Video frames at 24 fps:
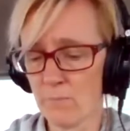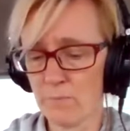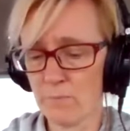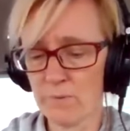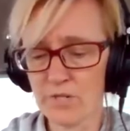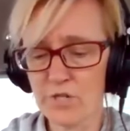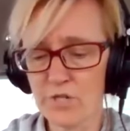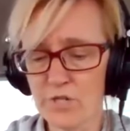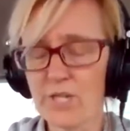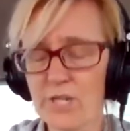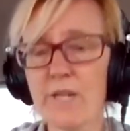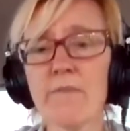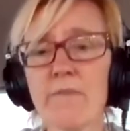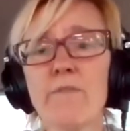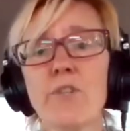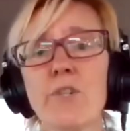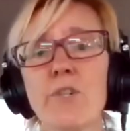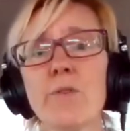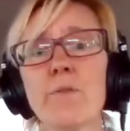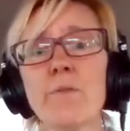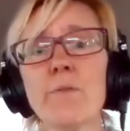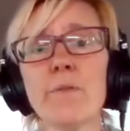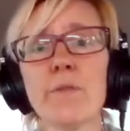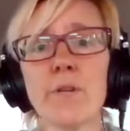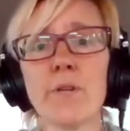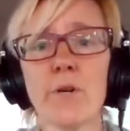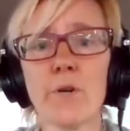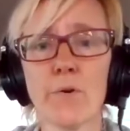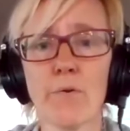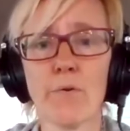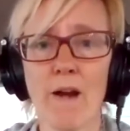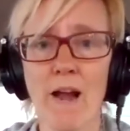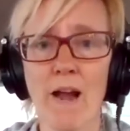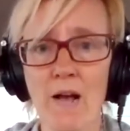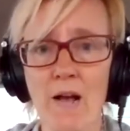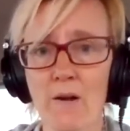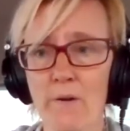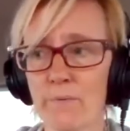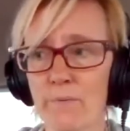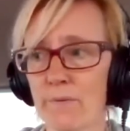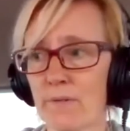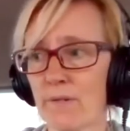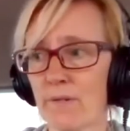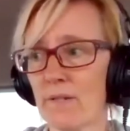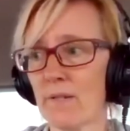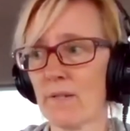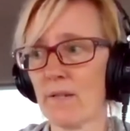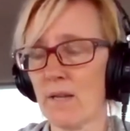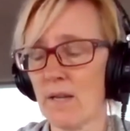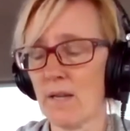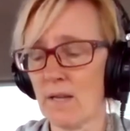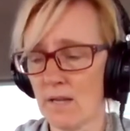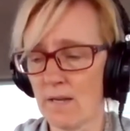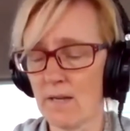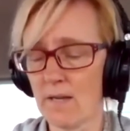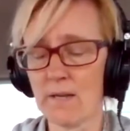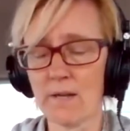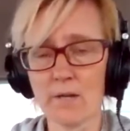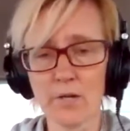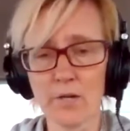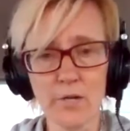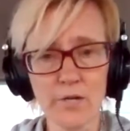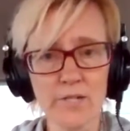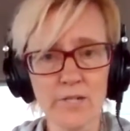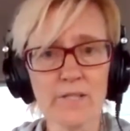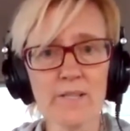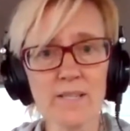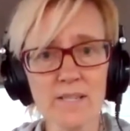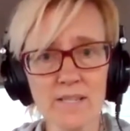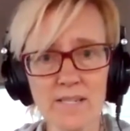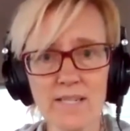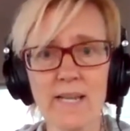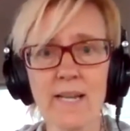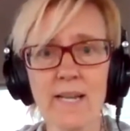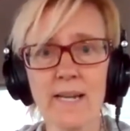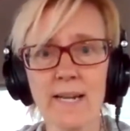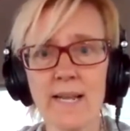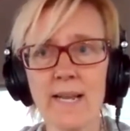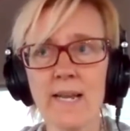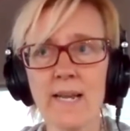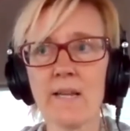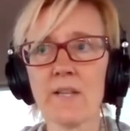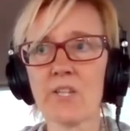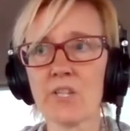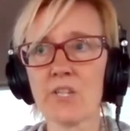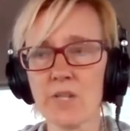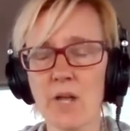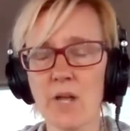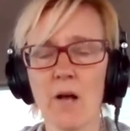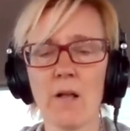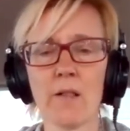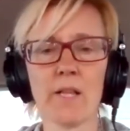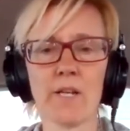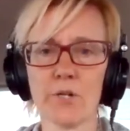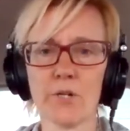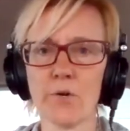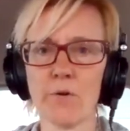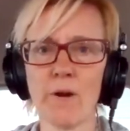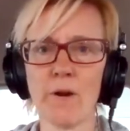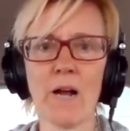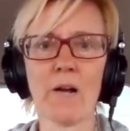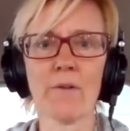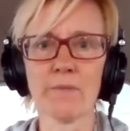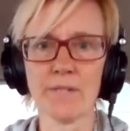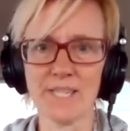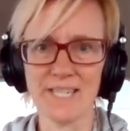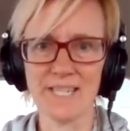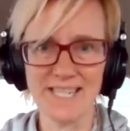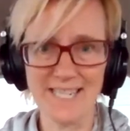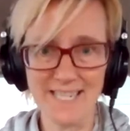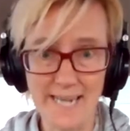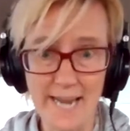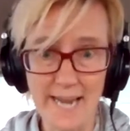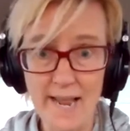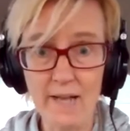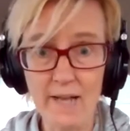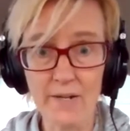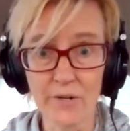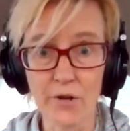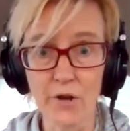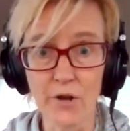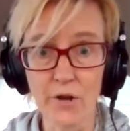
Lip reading: which gives you the ground, a good, steady, solid ground to stand